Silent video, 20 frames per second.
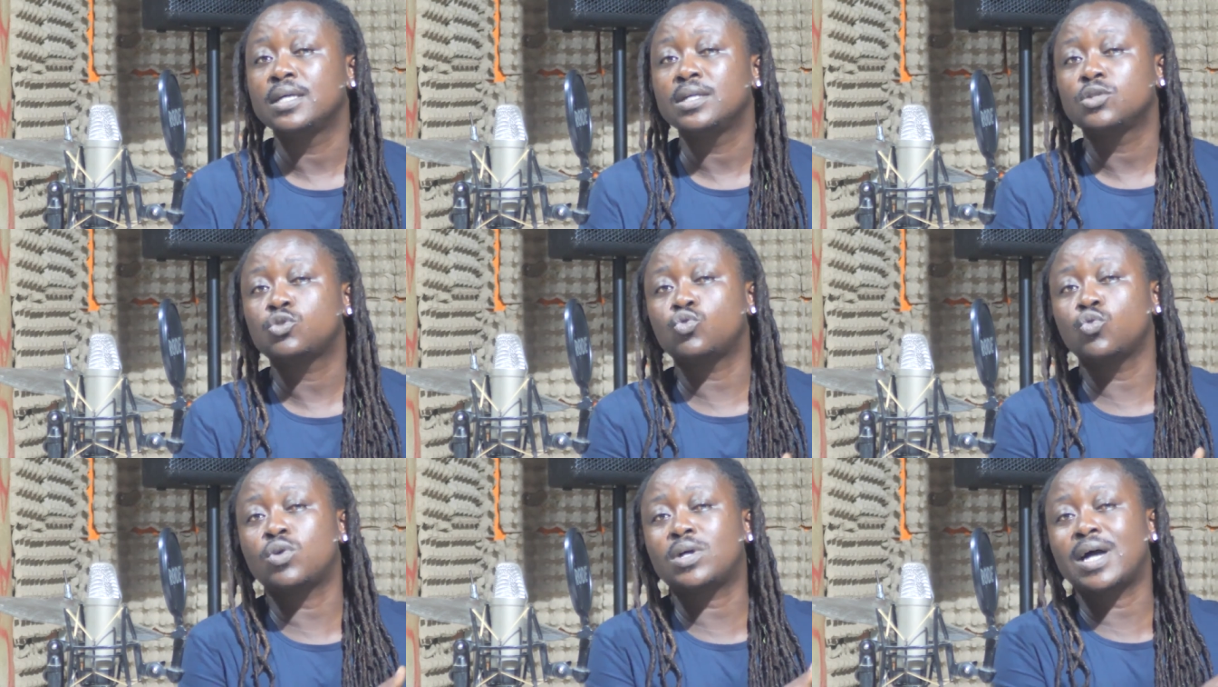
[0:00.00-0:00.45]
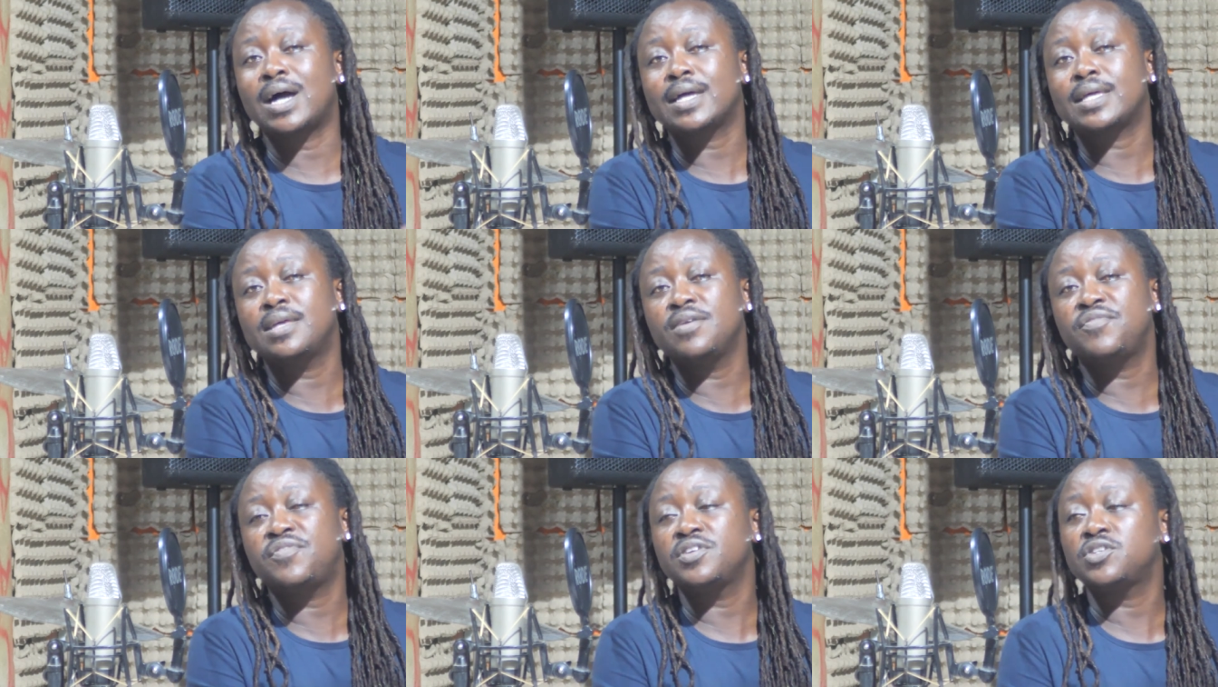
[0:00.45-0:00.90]
so
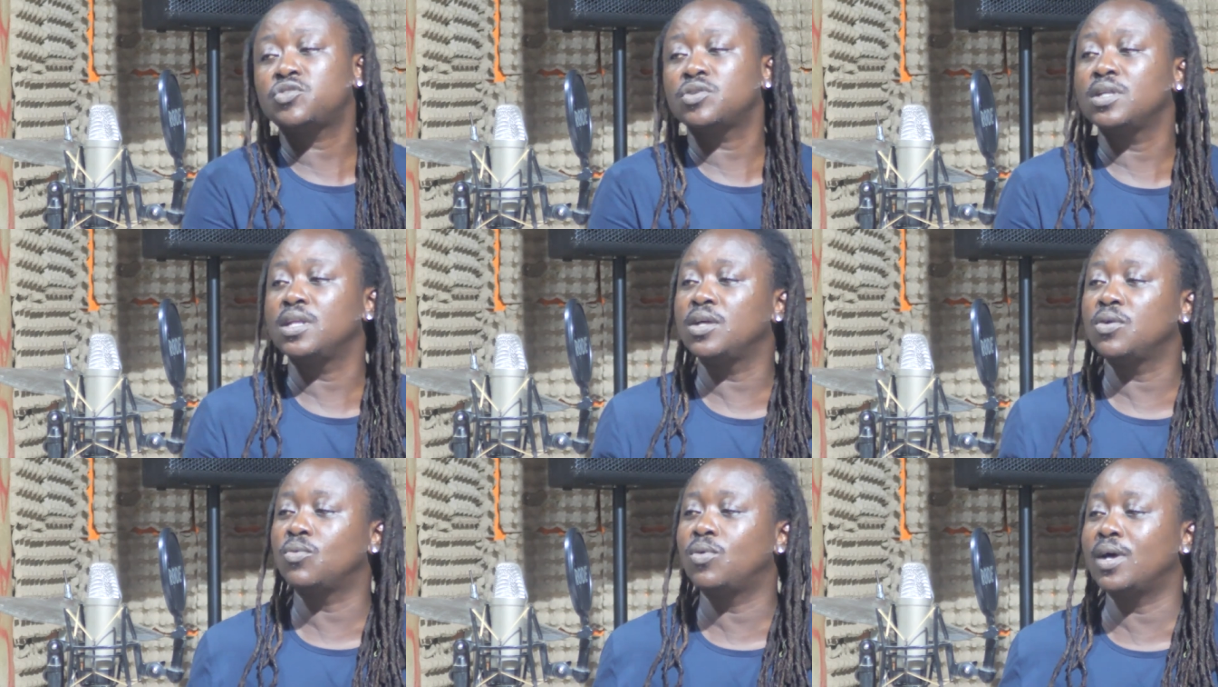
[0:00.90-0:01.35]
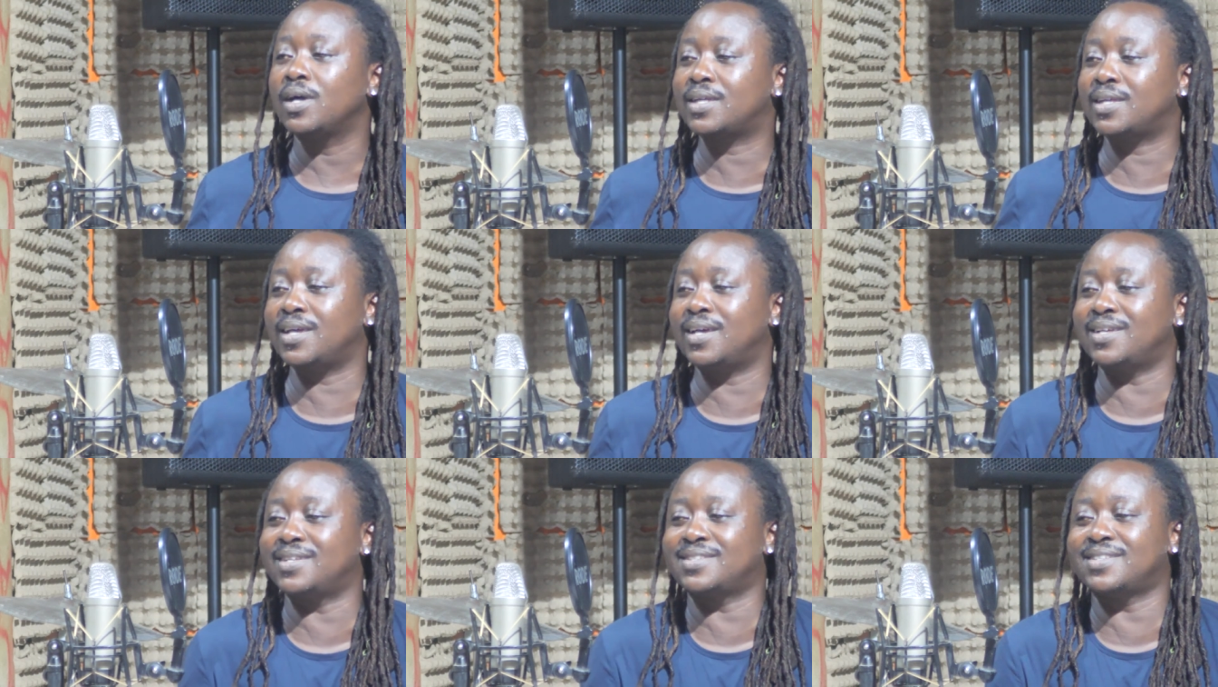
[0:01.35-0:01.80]
Khaki featuring
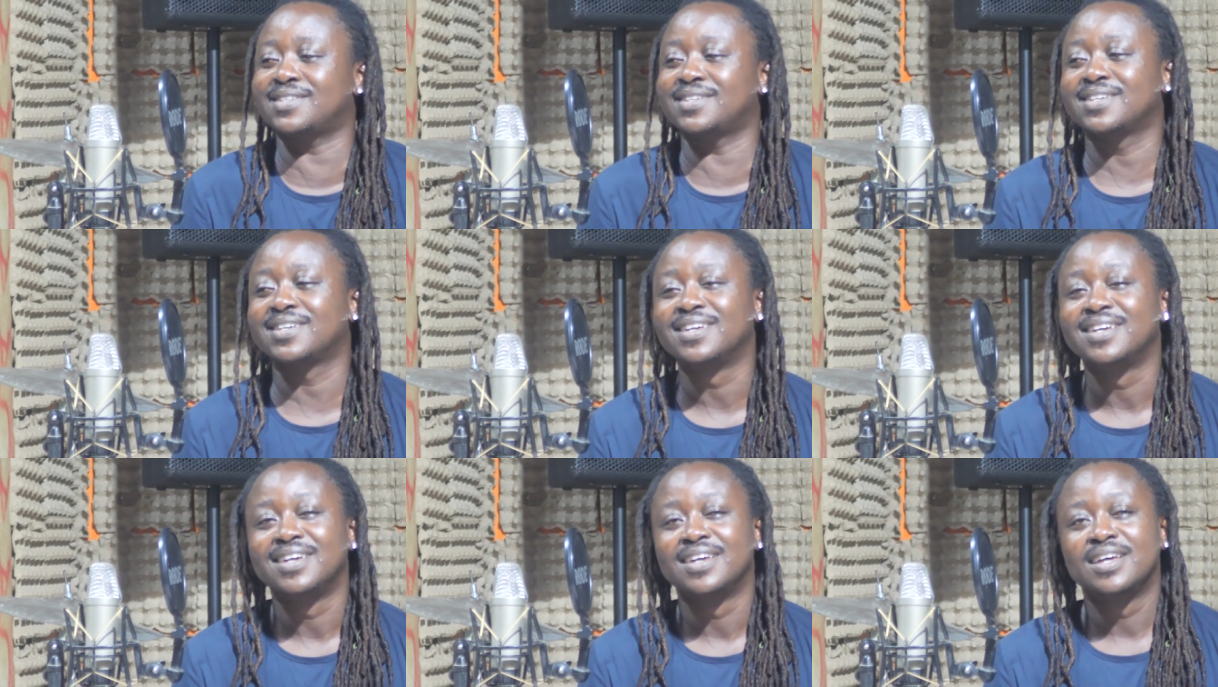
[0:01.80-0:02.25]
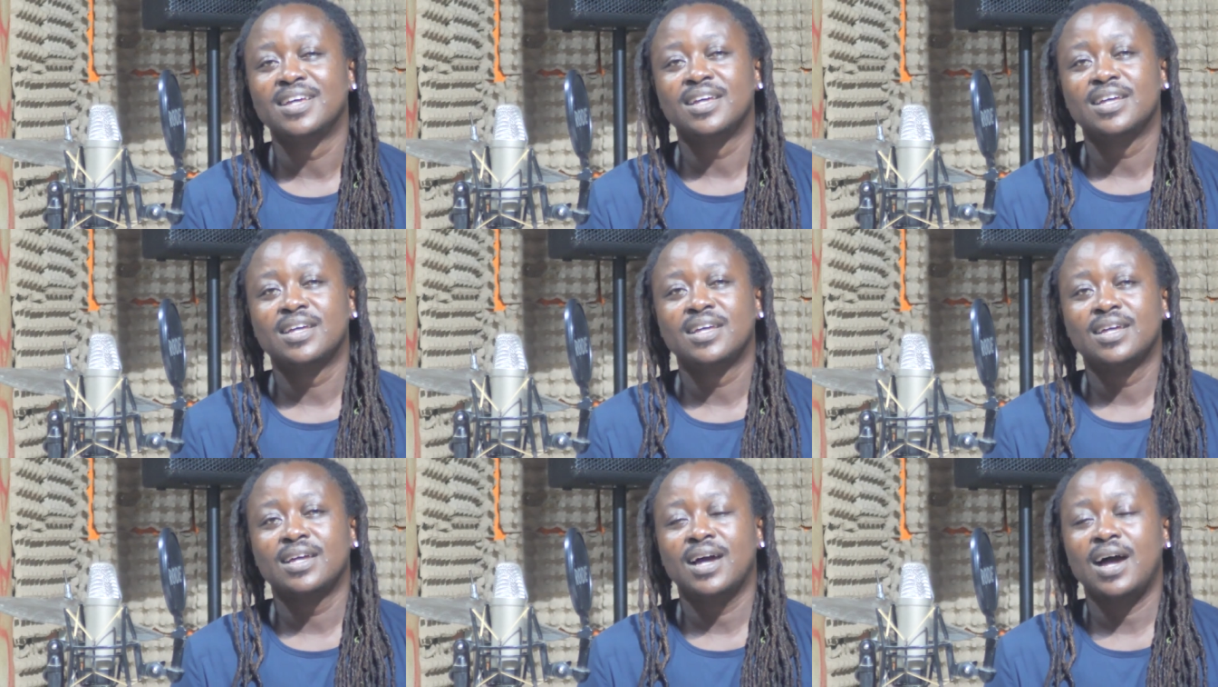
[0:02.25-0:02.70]
Linguakat.
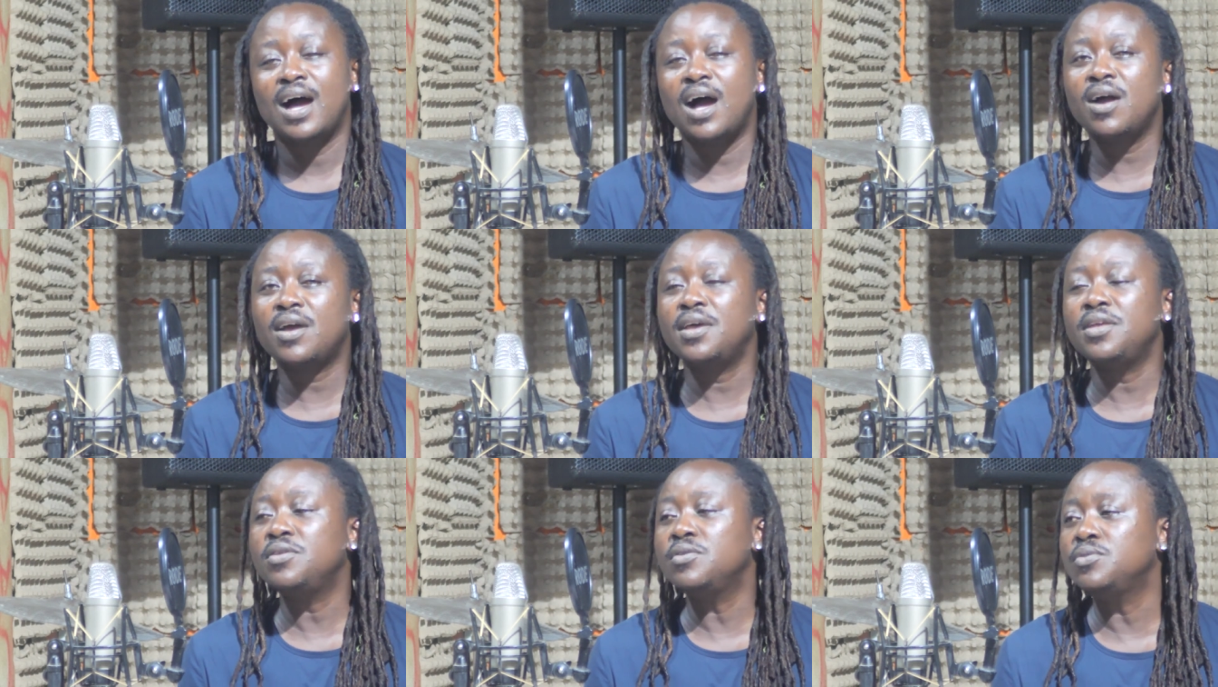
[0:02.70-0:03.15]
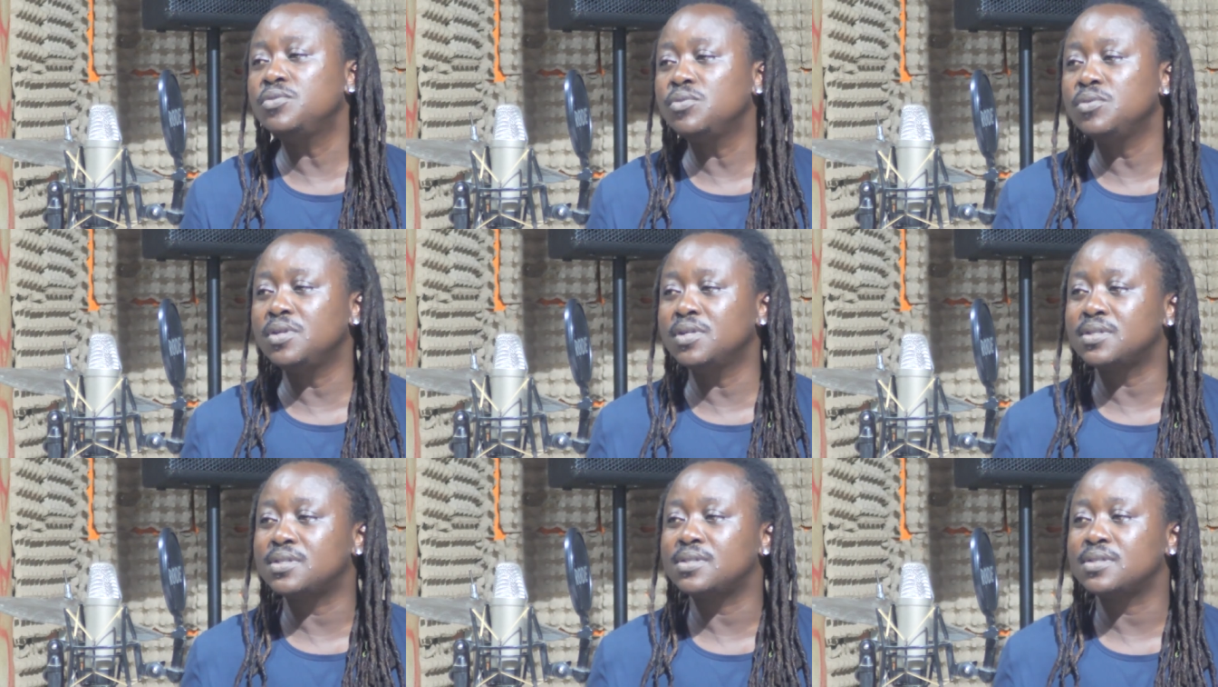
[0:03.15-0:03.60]
How can you
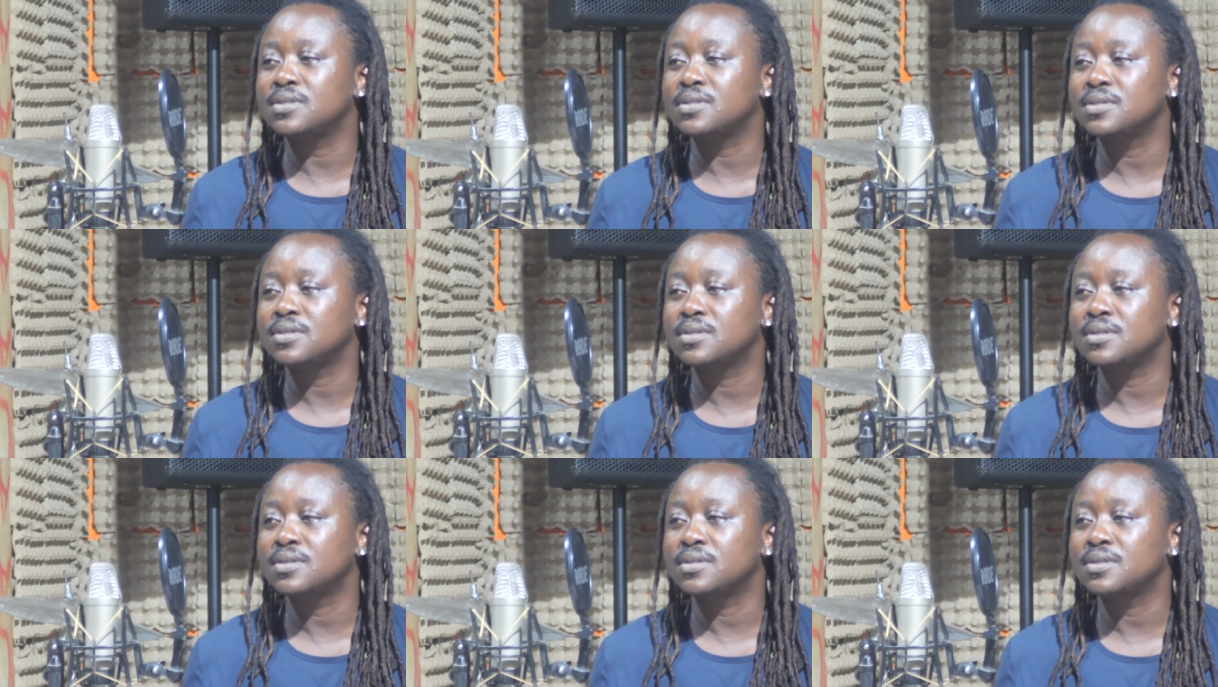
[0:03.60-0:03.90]
do this?